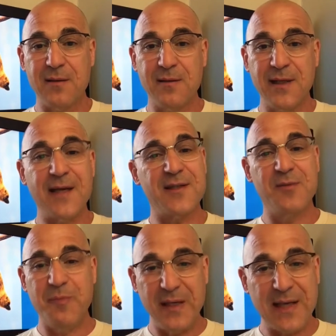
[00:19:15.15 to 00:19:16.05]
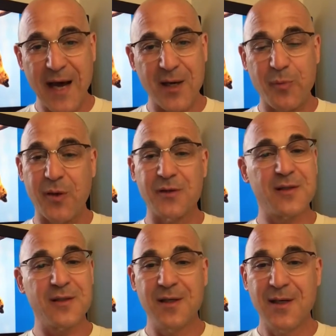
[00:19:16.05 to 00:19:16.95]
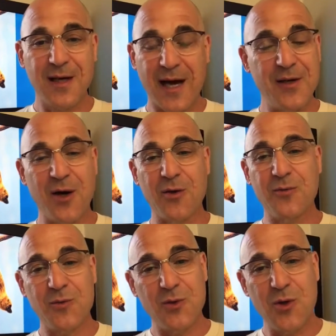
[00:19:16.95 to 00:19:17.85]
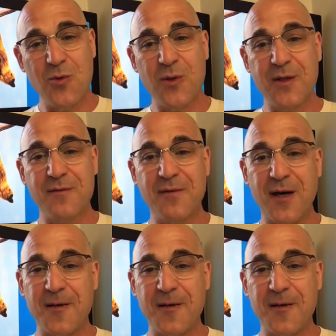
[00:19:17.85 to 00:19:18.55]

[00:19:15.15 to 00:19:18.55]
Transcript: yes, bee catapults. I know, who would have...